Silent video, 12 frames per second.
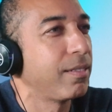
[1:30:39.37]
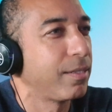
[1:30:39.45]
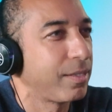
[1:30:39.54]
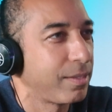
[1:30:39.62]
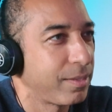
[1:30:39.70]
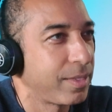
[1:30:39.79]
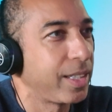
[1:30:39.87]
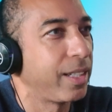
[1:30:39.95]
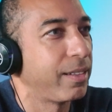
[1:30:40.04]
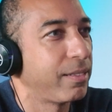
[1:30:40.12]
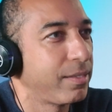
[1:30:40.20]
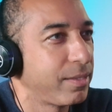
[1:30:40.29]
And
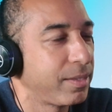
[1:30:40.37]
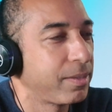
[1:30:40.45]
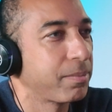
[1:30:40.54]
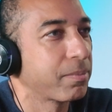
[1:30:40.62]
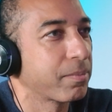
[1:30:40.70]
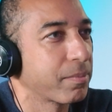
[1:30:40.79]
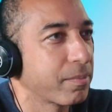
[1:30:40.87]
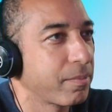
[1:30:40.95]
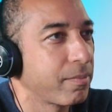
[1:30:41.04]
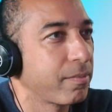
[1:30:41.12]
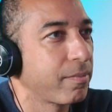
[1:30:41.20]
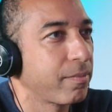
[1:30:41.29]
you know, you need a bit of
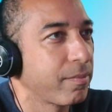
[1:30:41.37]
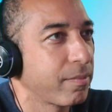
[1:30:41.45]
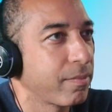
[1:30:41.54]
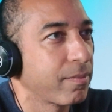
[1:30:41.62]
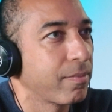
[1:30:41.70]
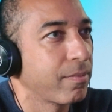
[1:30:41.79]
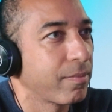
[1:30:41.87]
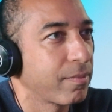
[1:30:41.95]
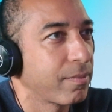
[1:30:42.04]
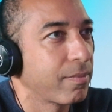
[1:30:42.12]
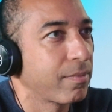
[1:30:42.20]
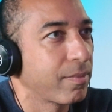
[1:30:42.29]
free capital to be able to
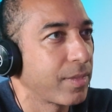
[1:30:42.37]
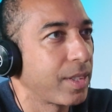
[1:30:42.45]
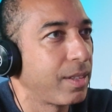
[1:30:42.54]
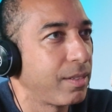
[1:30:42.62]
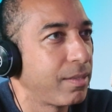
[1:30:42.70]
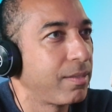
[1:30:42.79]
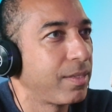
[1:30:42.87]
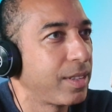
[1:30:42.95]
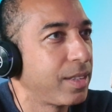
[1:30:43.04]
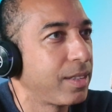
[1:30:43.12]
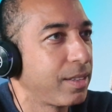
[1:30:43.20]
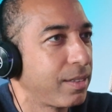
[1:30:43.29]
do that you can't tie
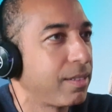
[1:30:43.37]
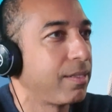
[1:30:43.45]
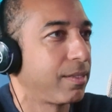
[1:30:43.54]
up in a house